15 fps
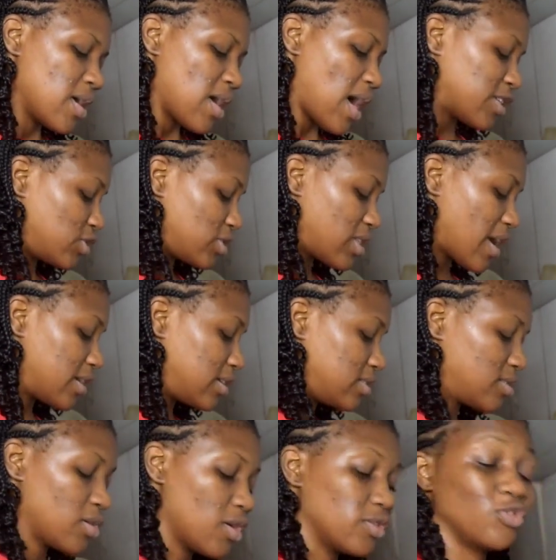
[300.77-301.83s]
I just like
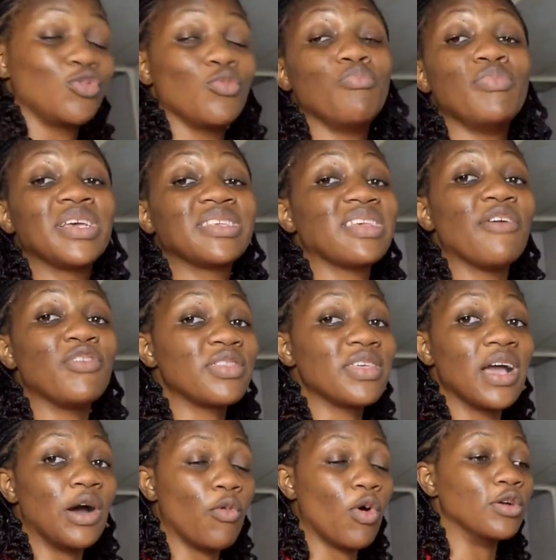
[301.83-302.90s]
to mix
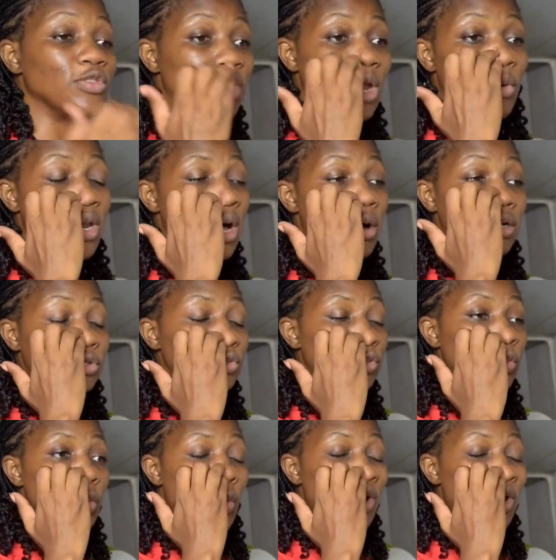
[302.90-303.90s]
everything I want, so that when I want to cook,